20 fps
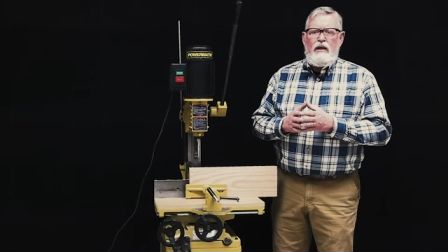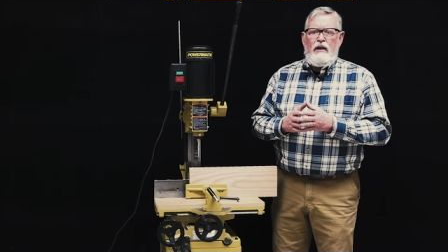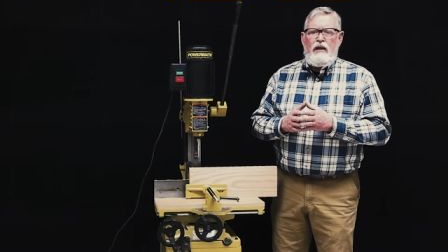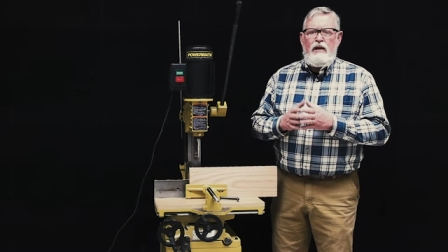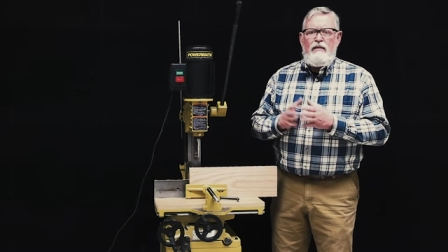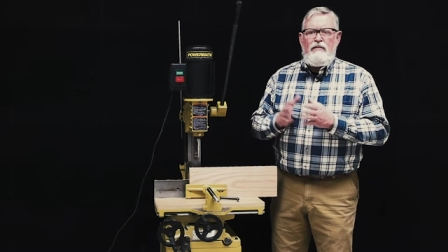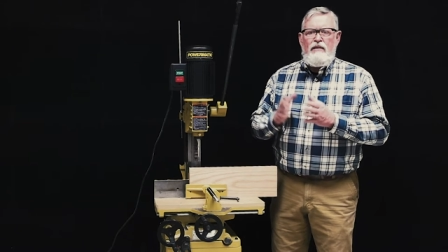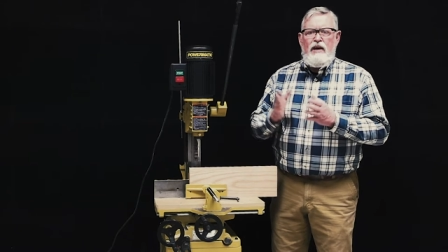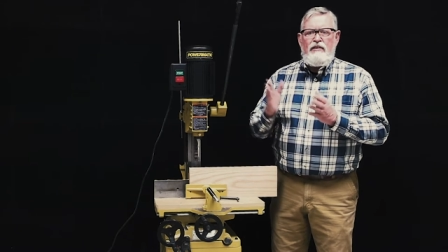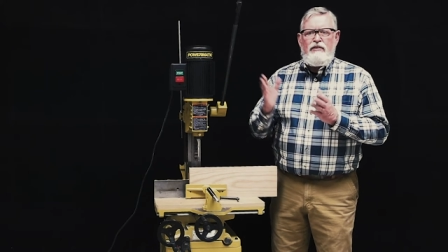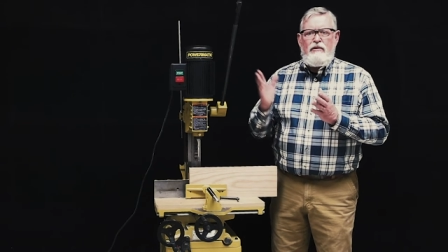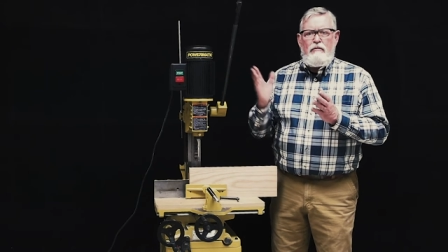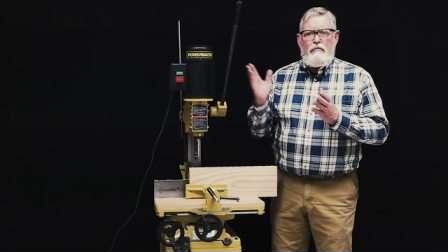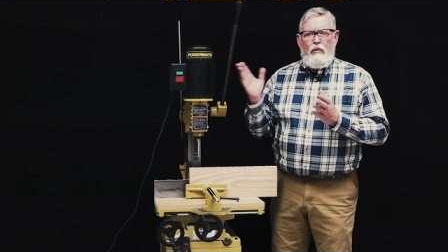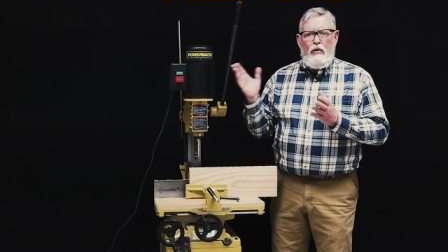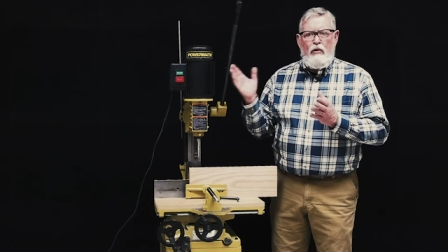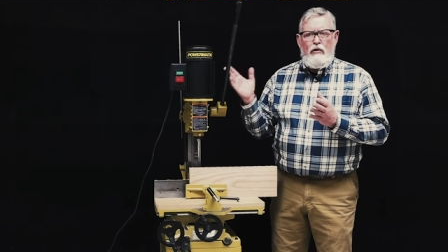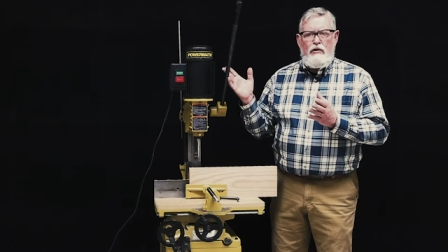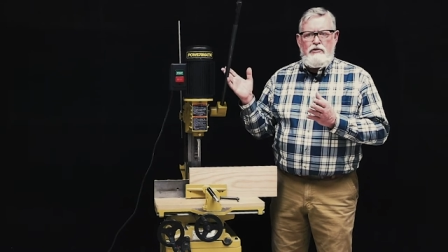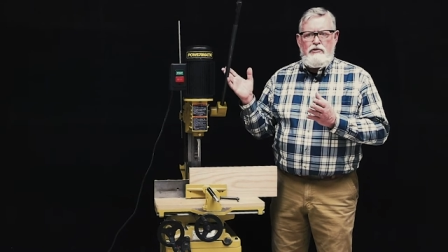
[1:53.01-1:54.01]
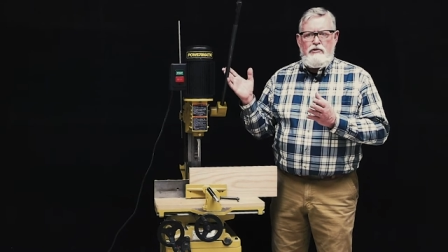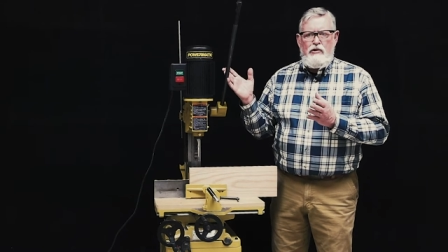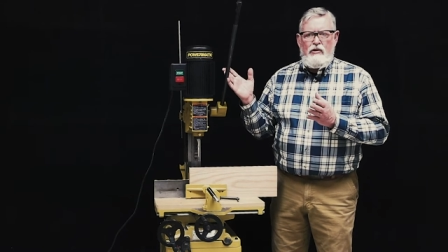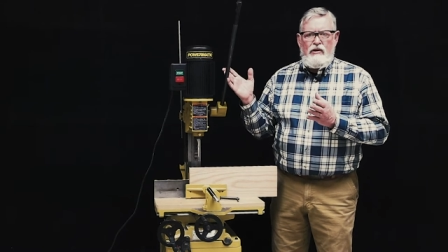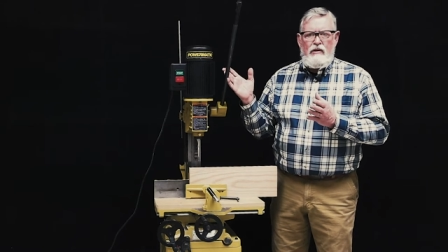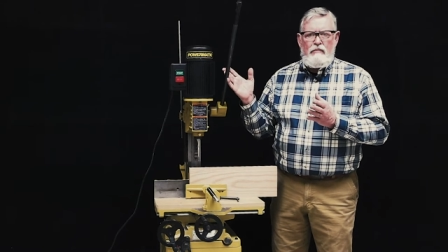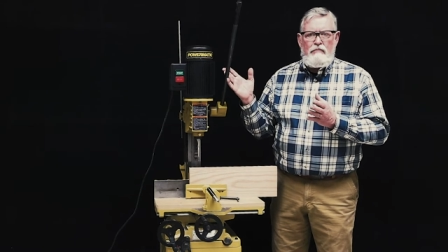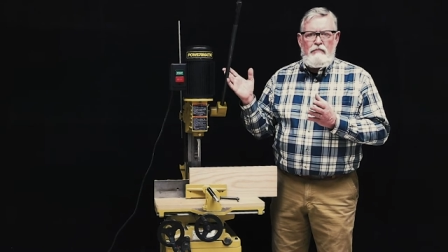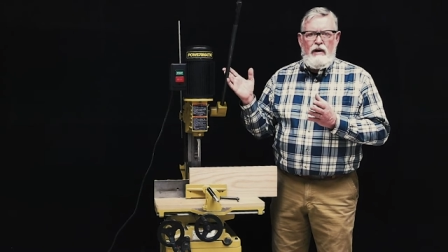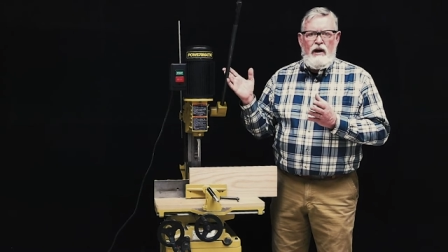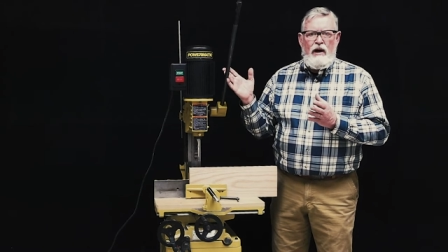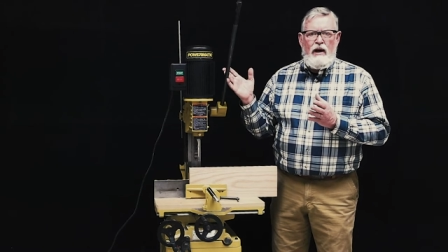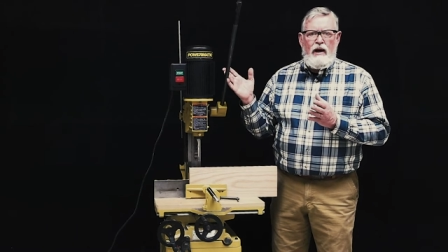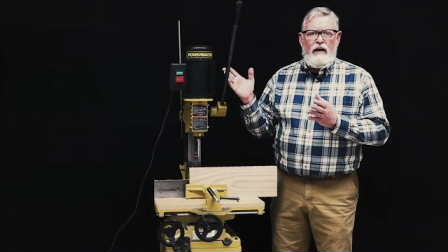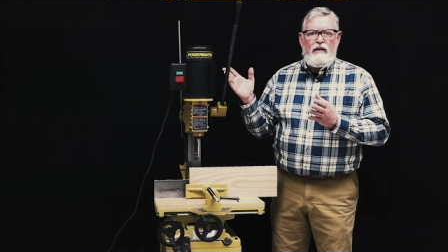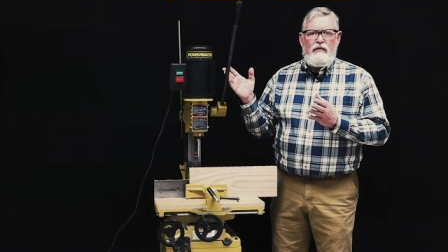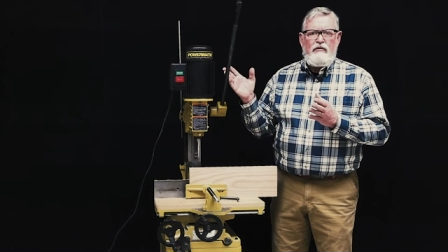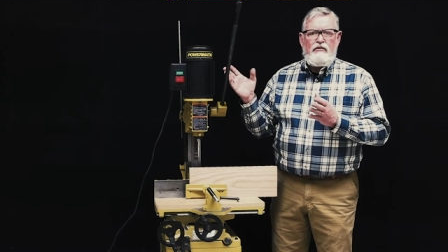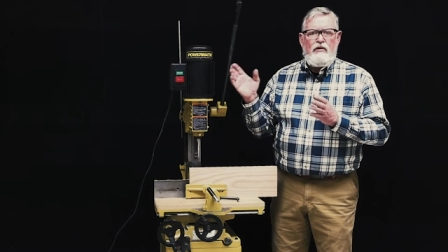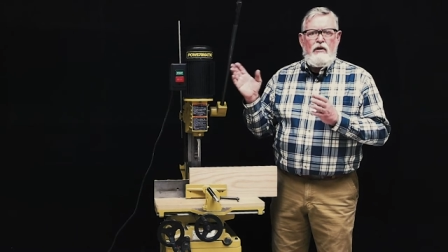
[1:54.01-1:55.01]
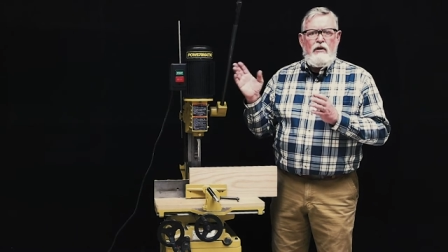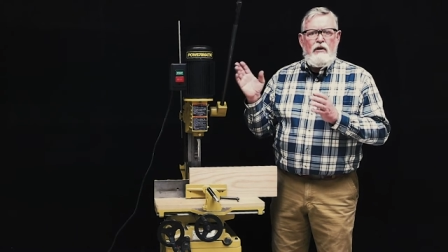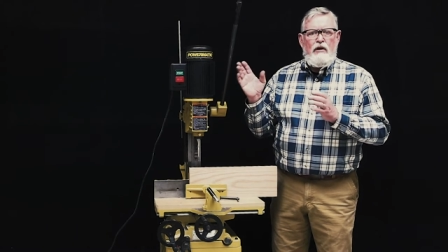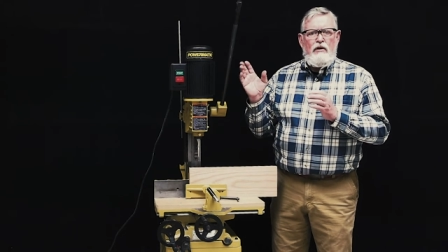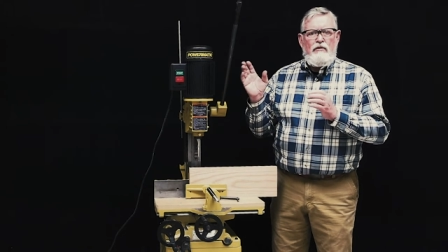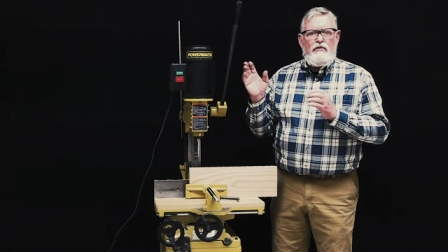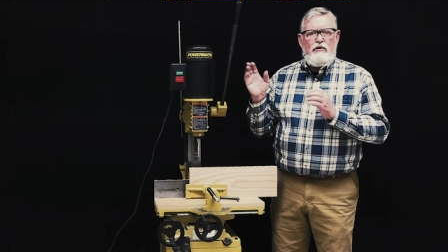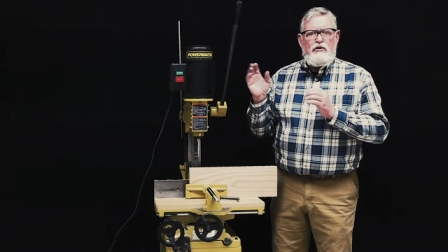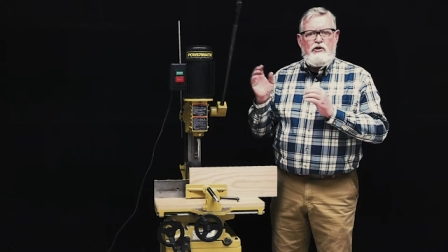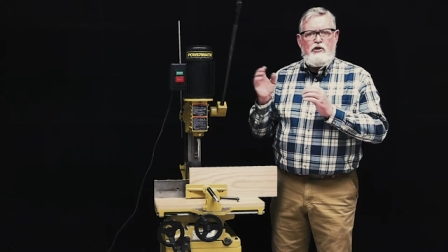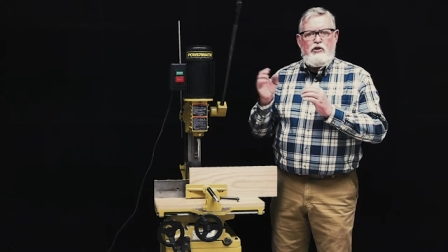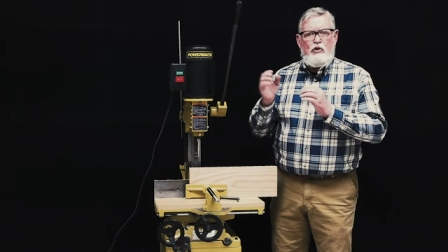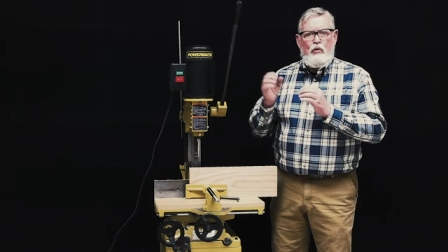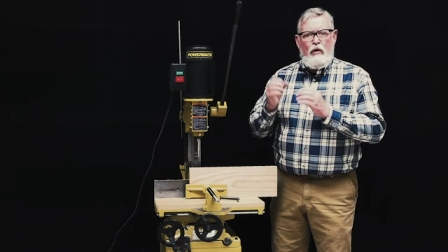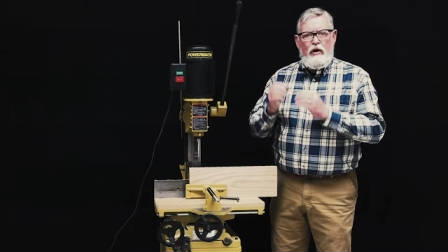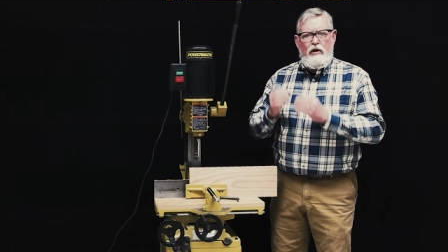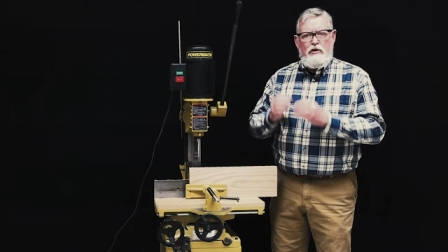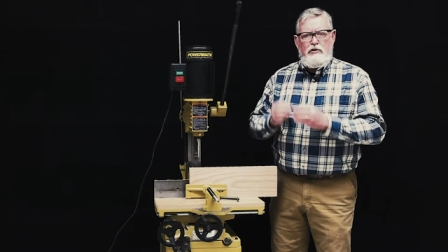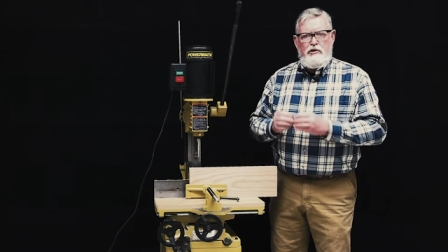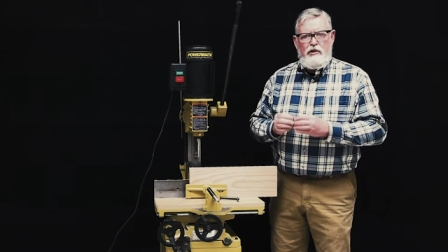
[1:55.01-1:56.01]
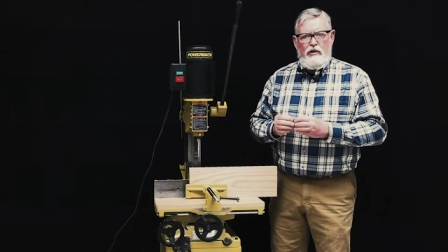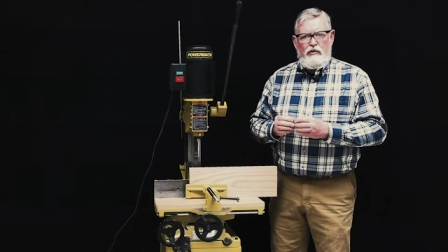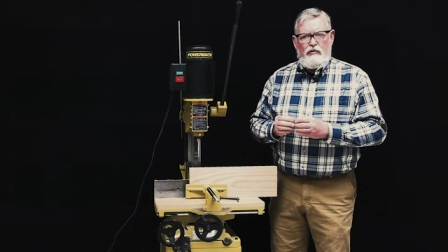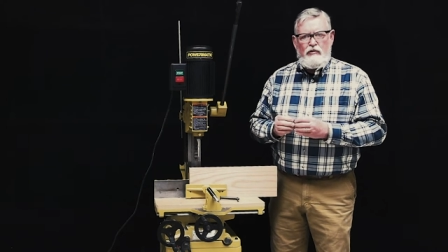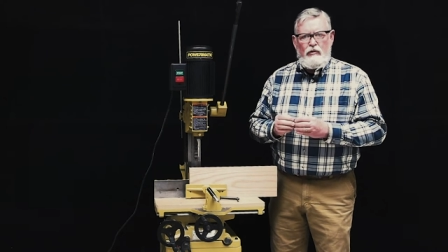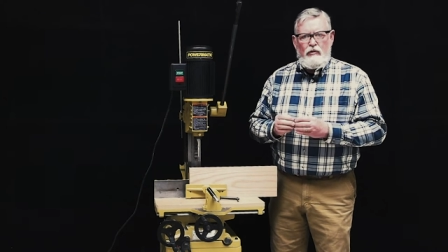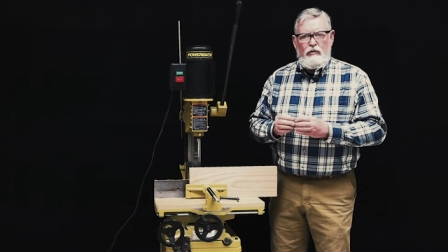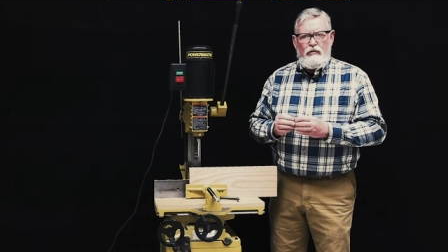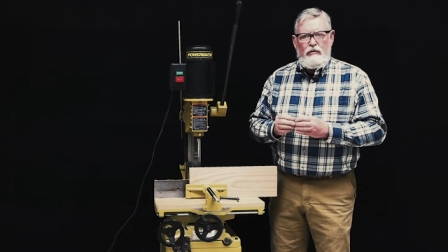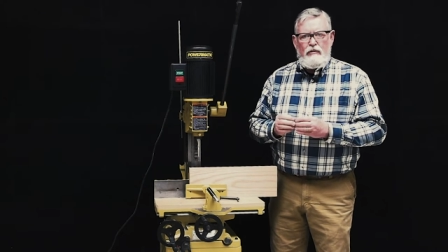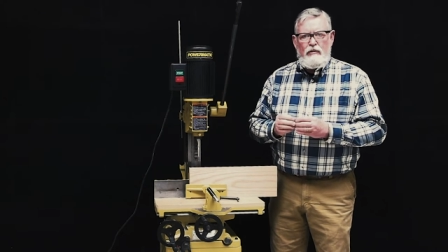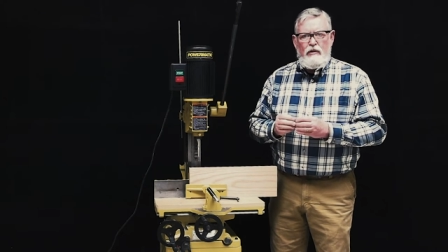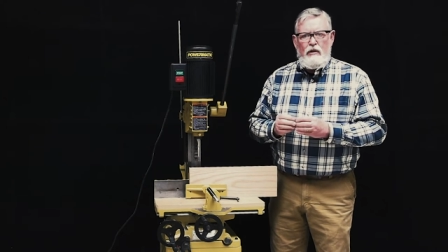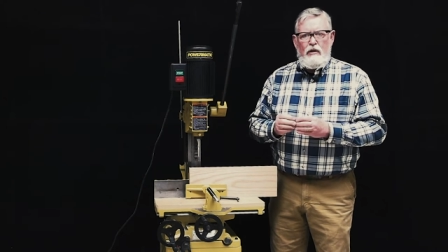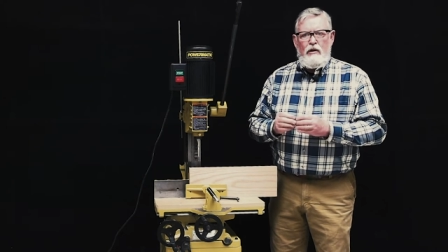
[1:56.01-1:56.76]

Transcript: in that the mortiser combines the square chisel